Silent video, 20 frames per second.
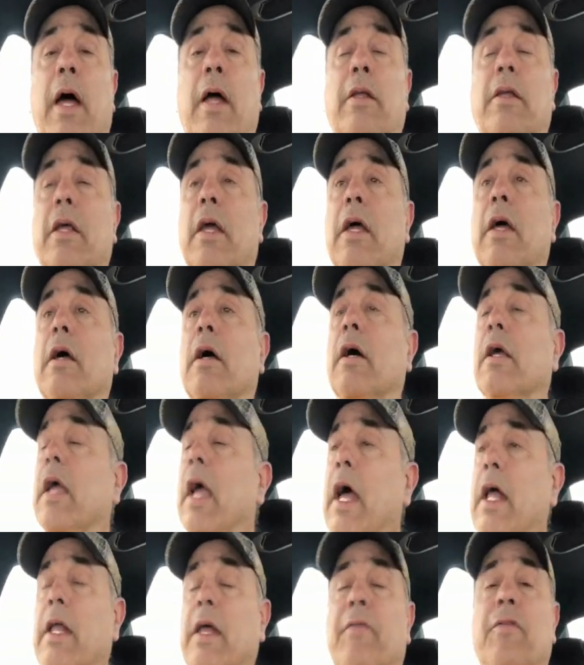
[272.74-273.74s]
And
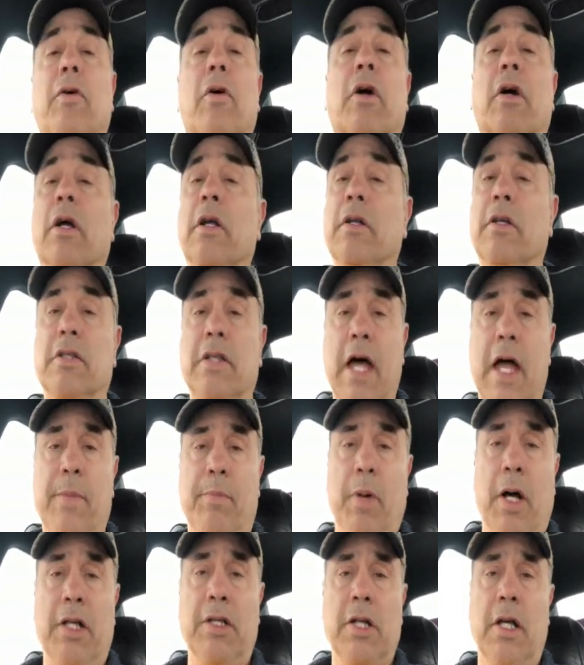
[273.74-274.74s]
again, if you're in a
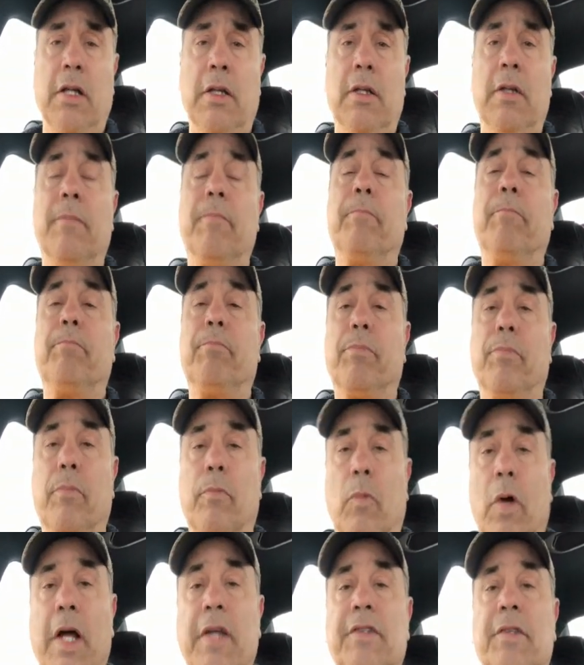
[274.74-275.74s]
tight budget,
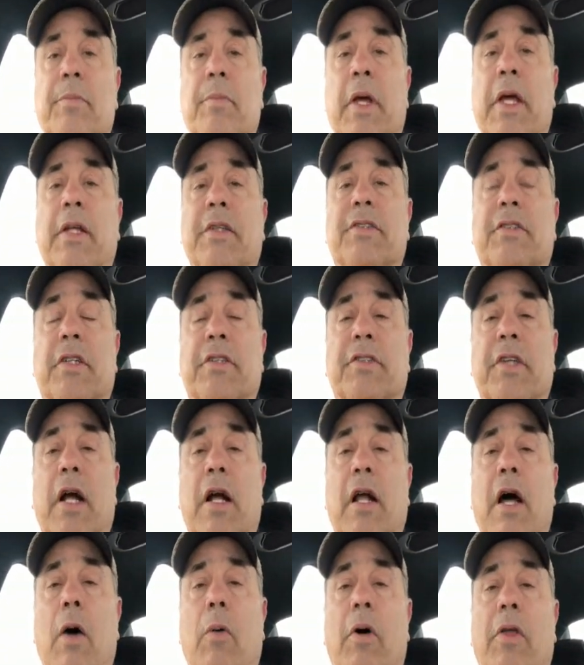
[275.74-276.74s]
rice and beans to
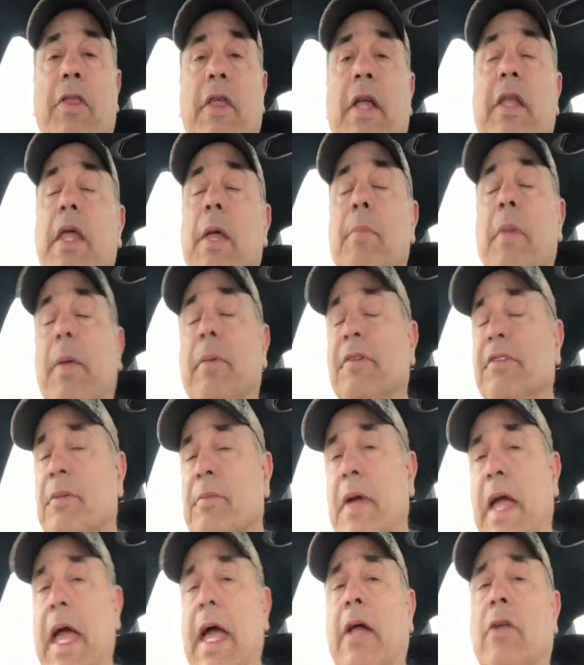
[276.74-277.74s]
start out with, and then maybe
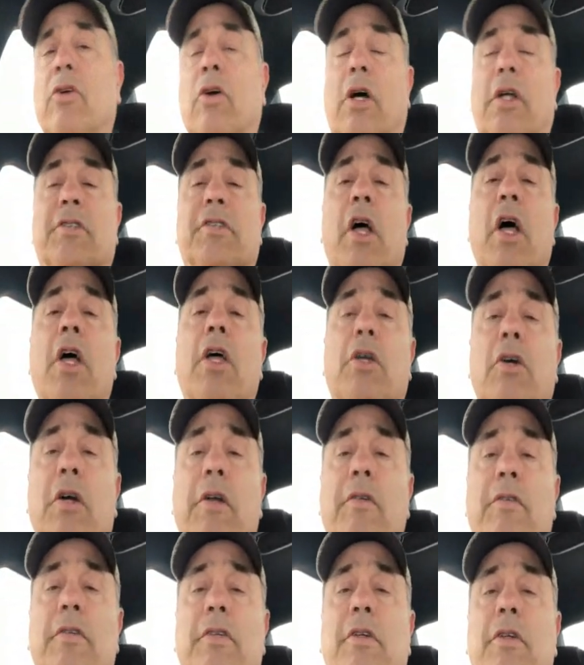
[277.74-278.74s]
some canned goods.
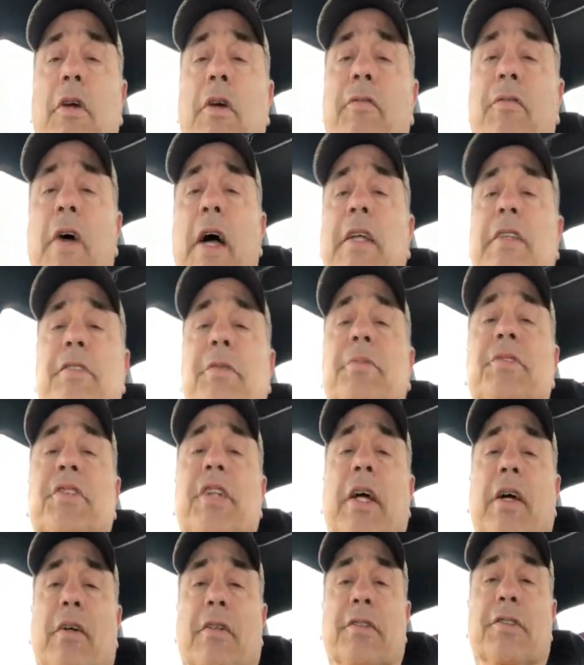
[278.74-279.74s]
You can find some
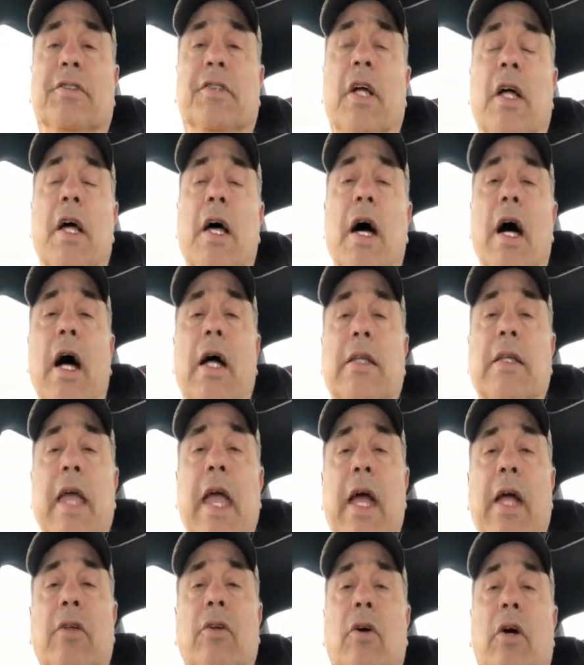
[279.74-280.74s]
sales on
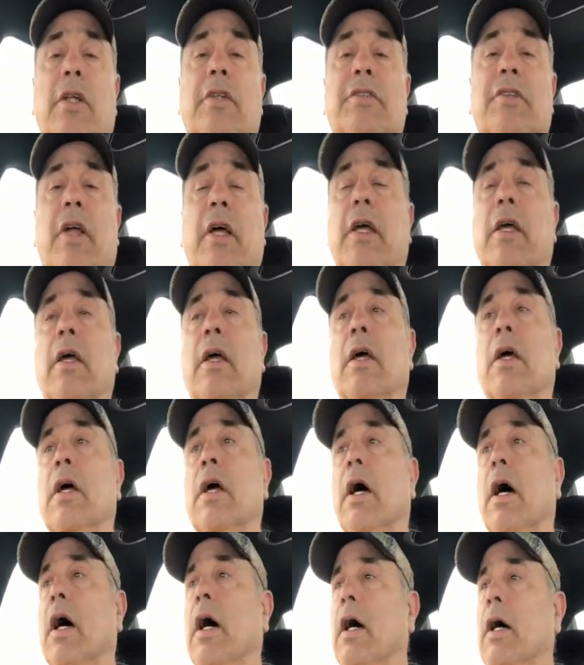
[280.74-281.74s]
canned goods, like
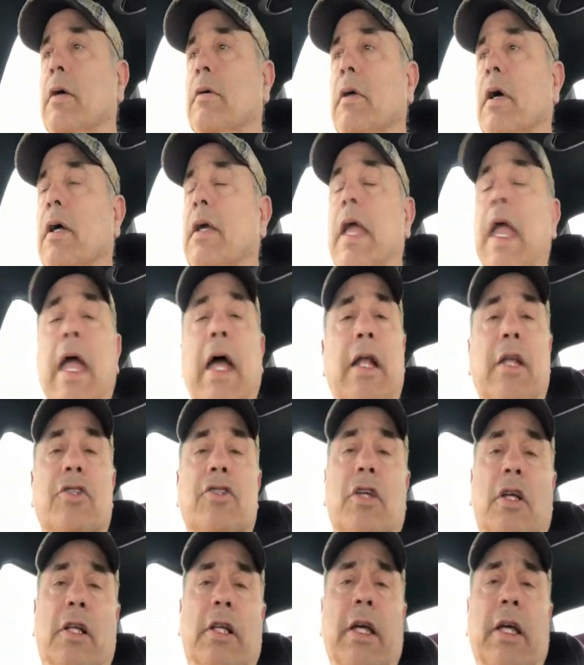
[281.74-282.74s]
a can of